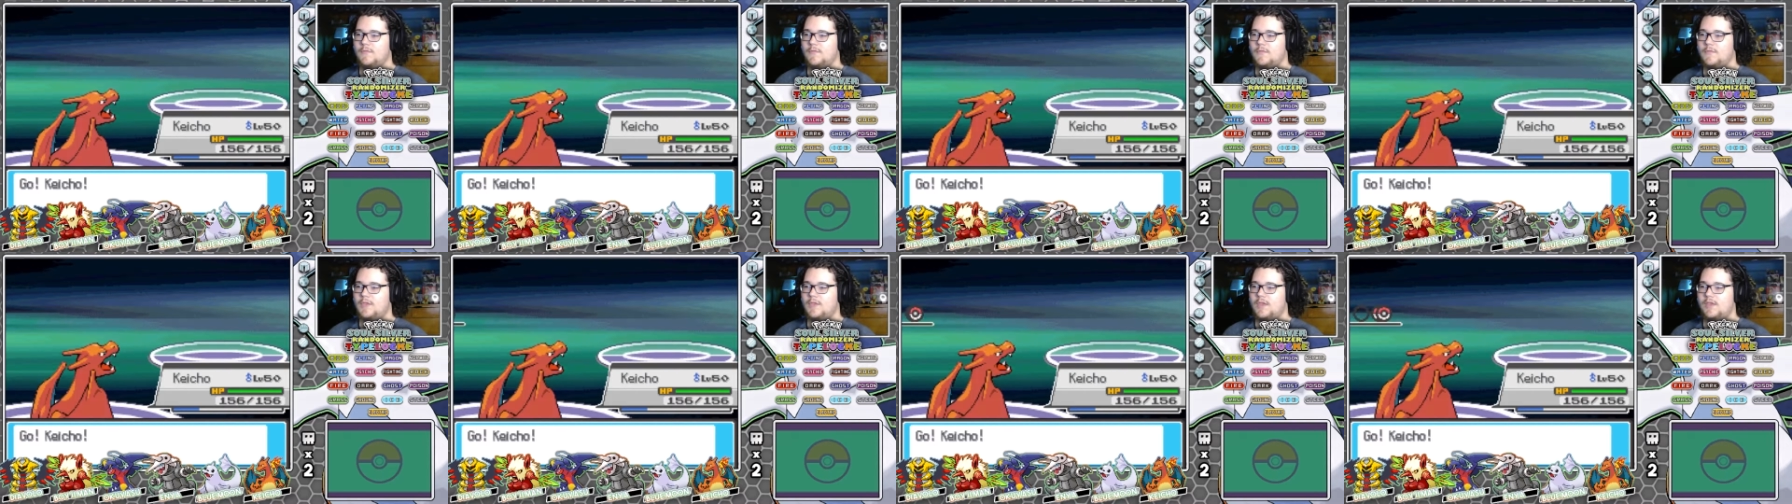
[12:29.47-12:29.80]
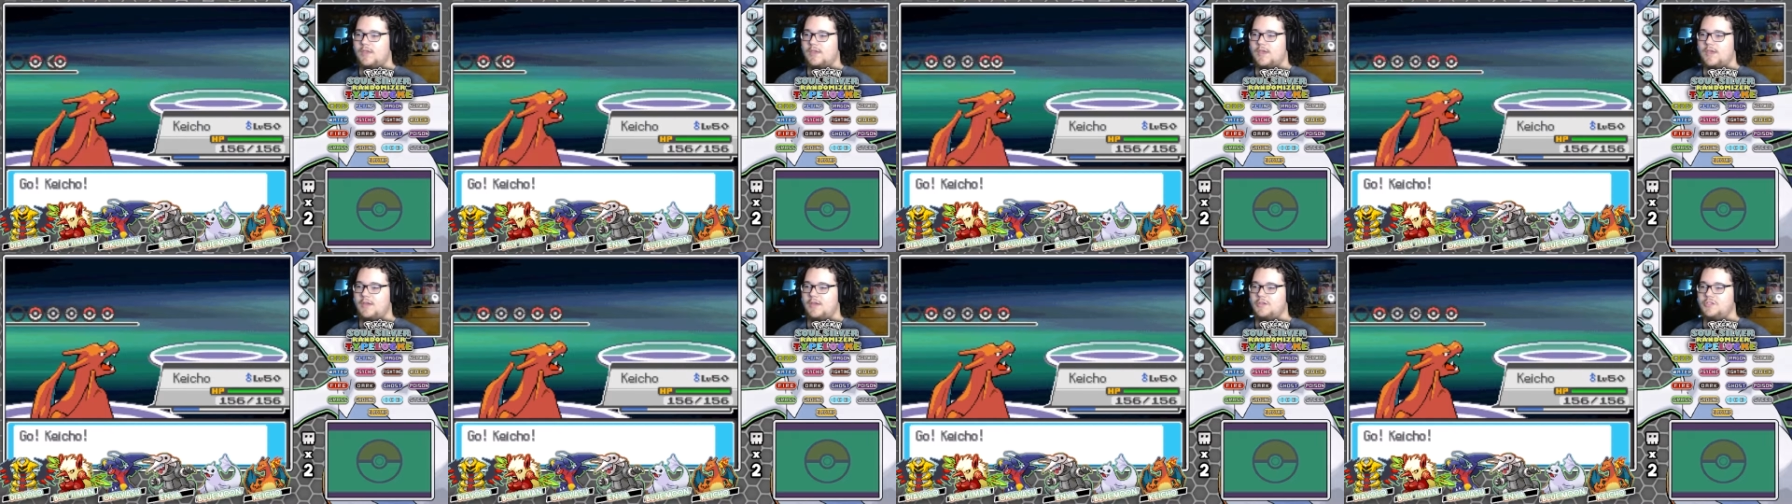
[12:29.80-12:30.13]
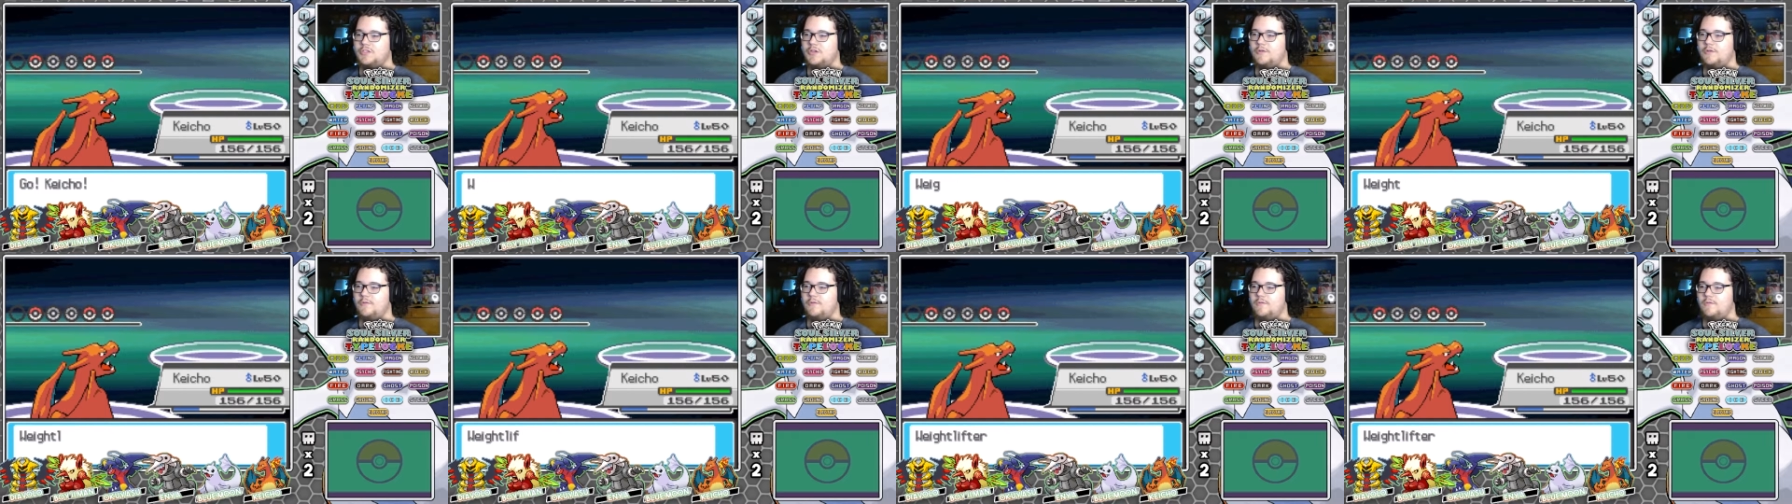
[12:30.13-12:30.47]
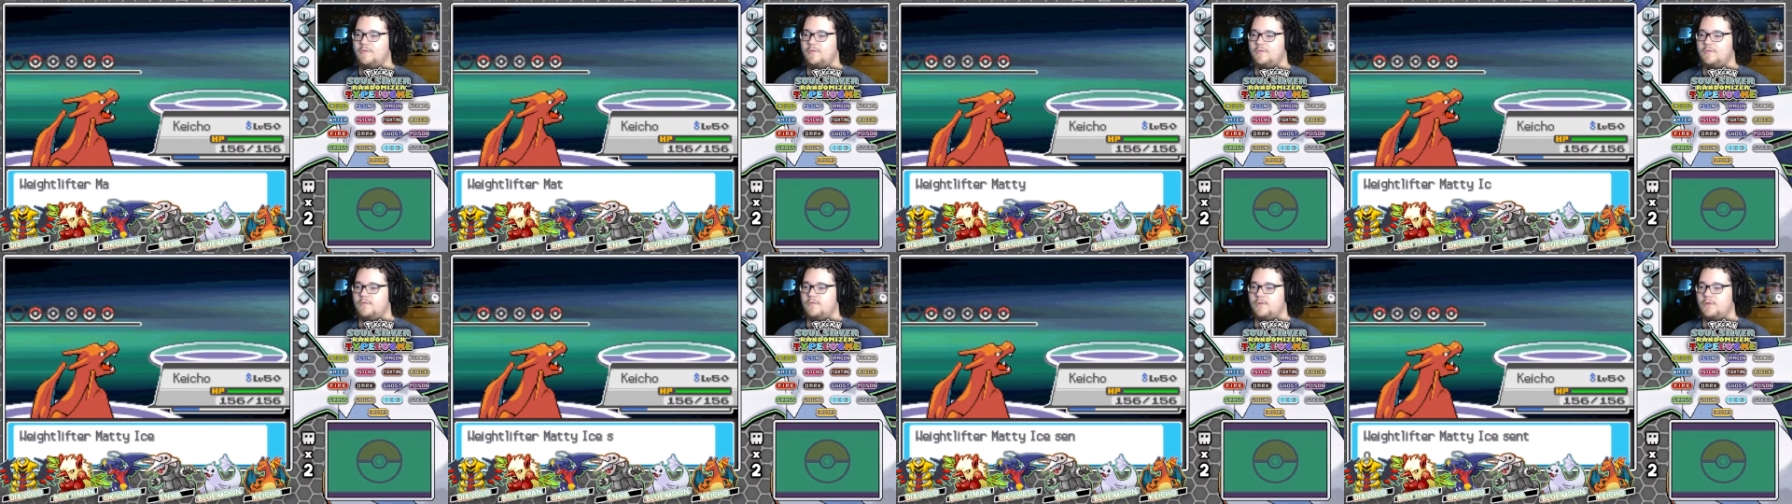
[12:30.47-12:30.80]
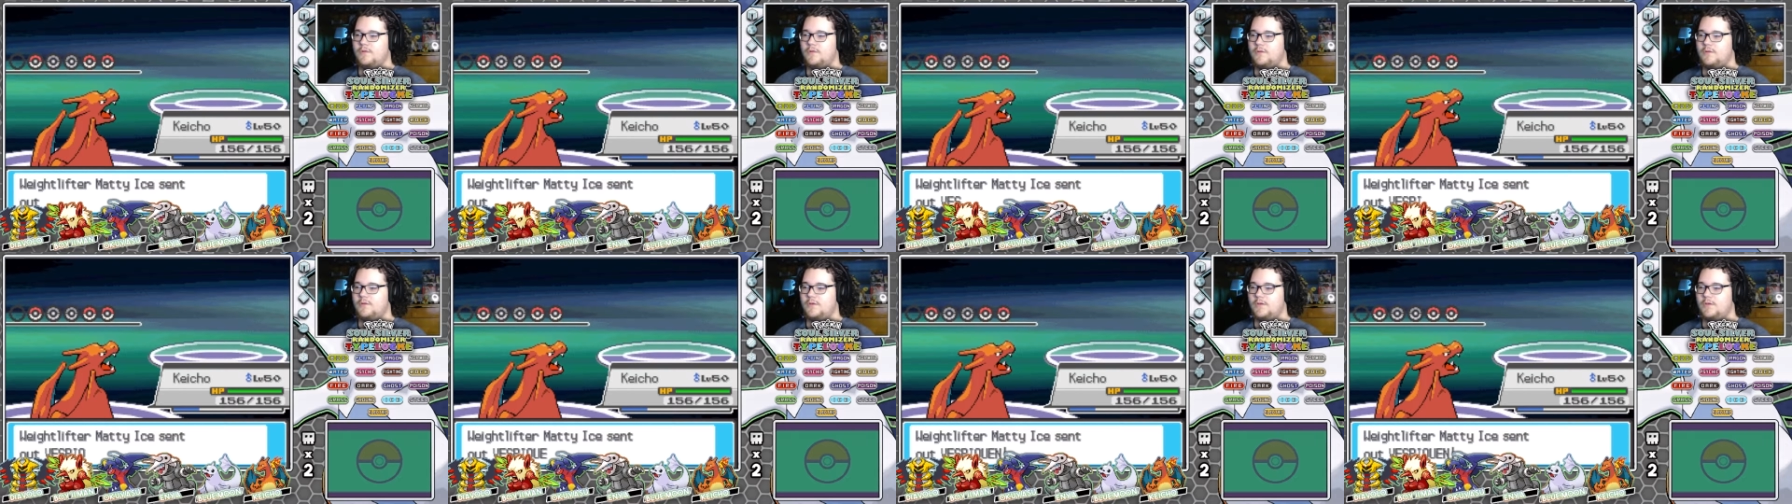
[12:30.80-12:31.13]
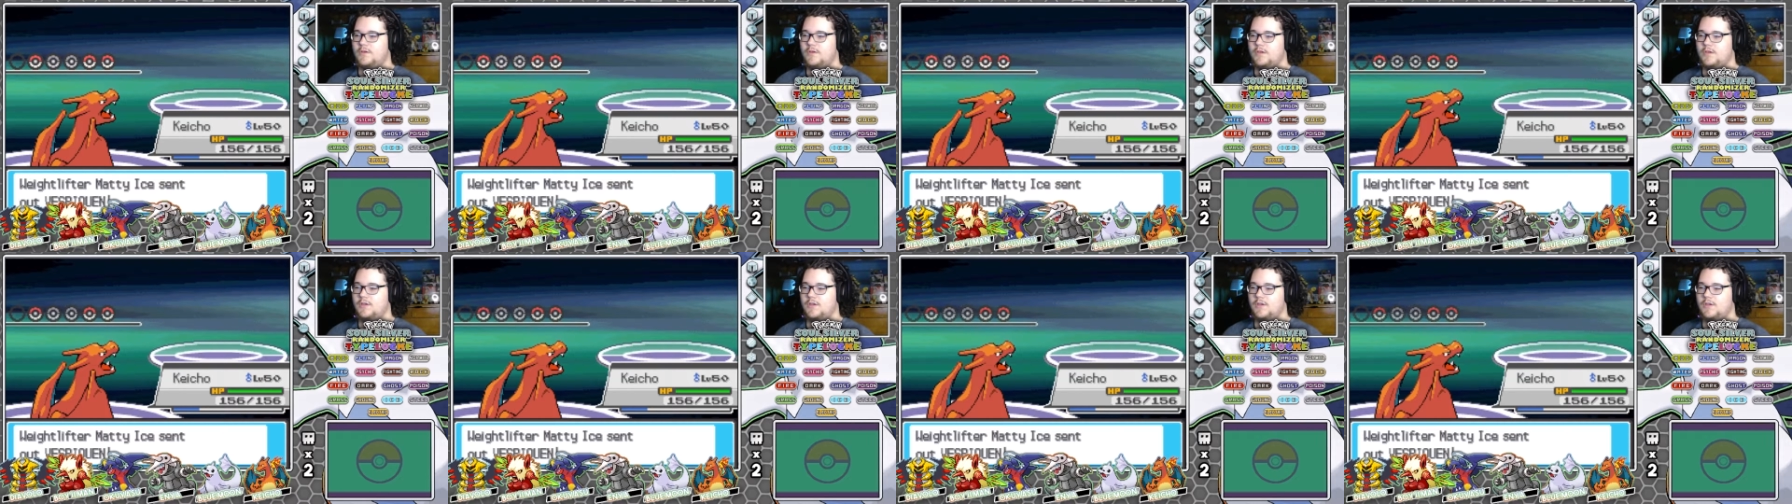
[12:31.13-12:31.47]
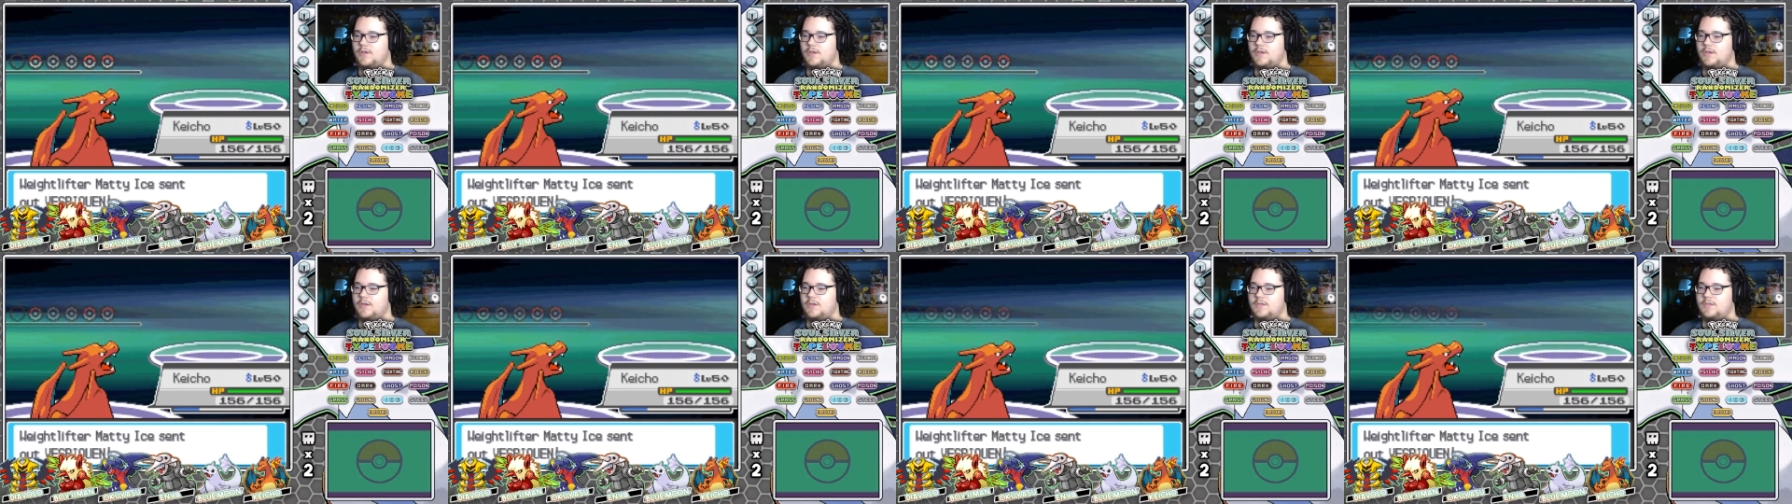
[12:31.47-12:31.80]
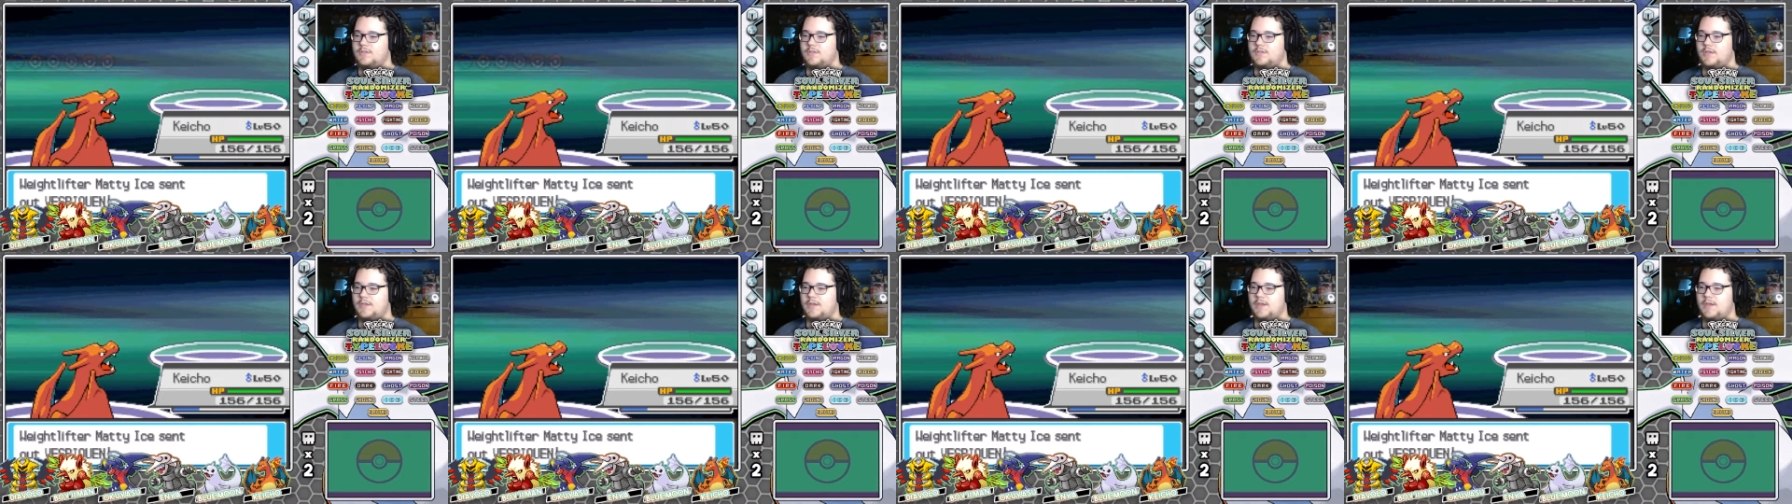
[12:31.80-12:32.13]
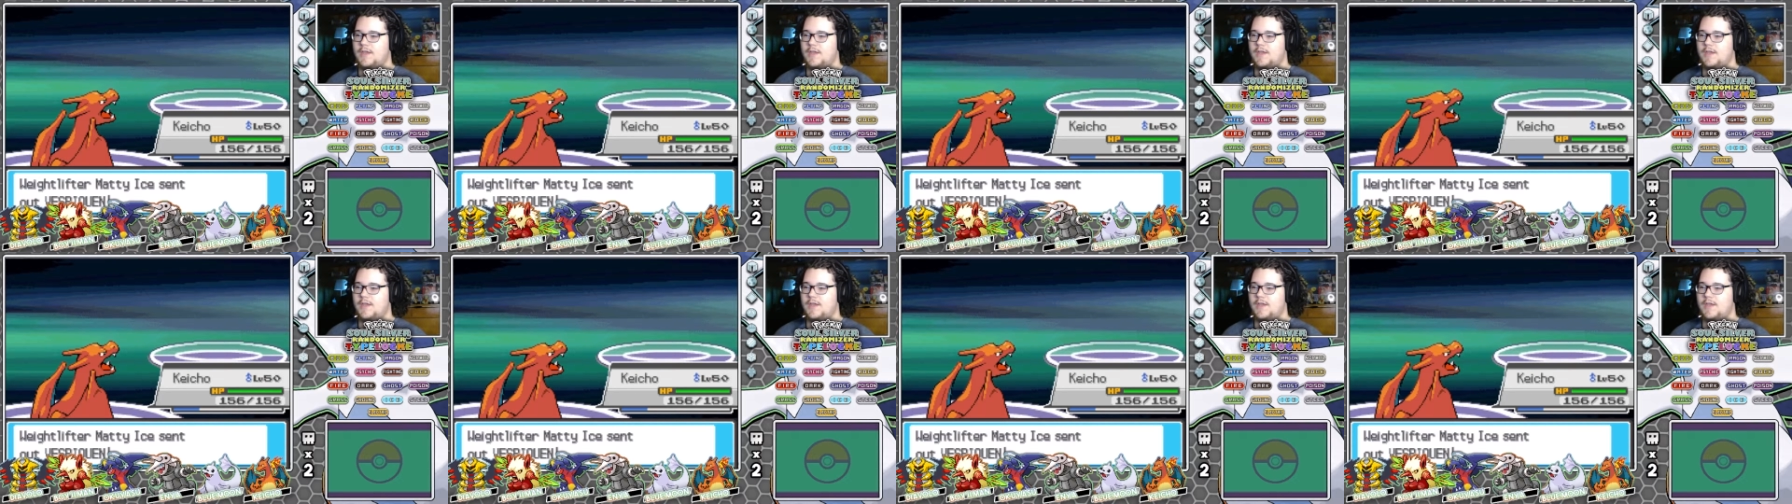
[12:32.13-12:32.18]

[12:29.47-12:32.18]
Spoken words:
Keicho, sending